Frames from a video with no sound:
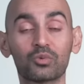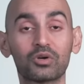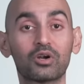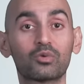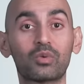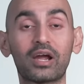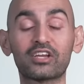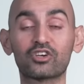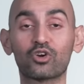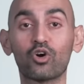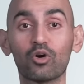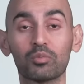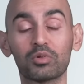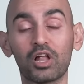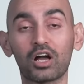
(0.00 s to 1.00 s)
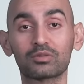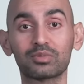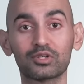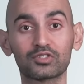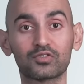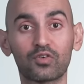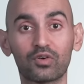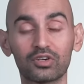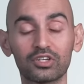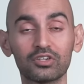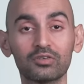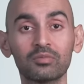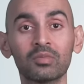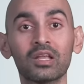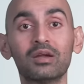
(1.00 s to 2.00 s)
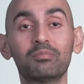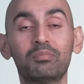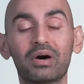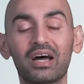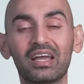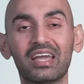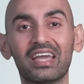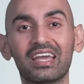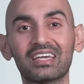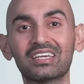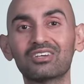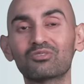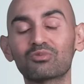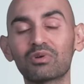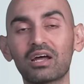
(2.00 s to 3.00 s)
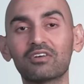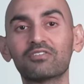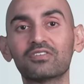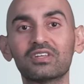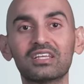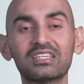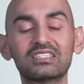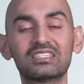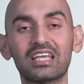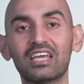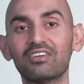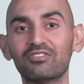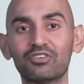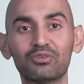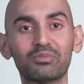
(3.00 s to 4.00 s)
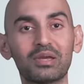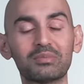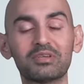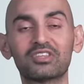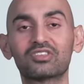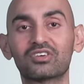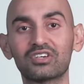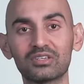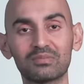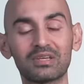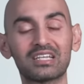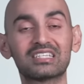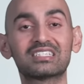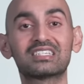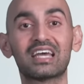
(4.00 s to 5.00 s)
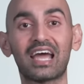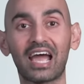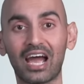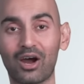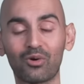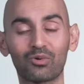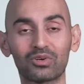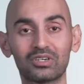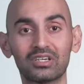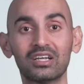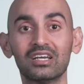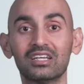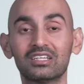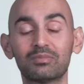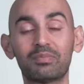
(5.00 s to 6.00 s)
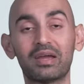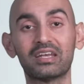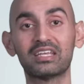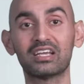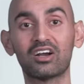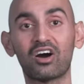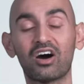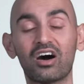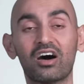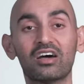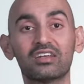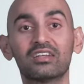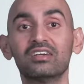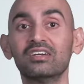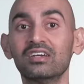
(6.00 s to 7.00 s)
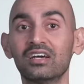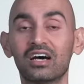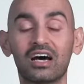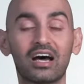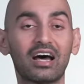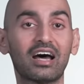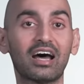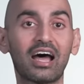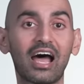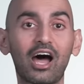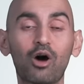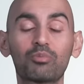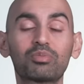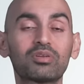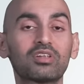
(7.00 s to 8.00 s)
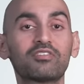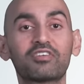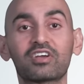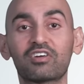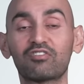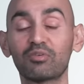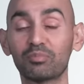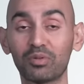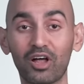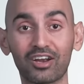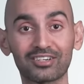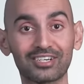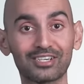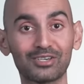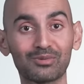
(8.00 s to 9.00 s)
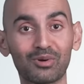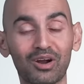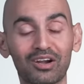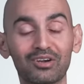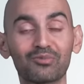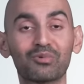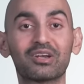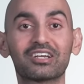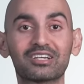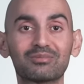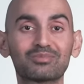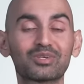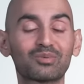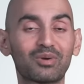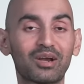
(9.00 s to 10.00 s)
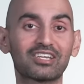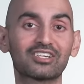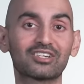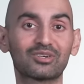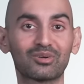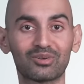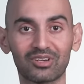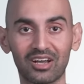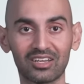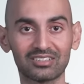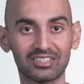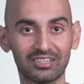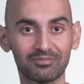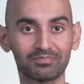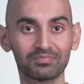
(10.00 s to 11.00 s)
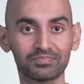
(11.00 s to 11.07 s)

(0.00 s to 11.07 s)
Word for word: where it'll write your whole blog post for you, but it can roughly save you maybe 30 minutes to hour, depending on uh, how prolific of a blogger you are when it comes to writing your own content.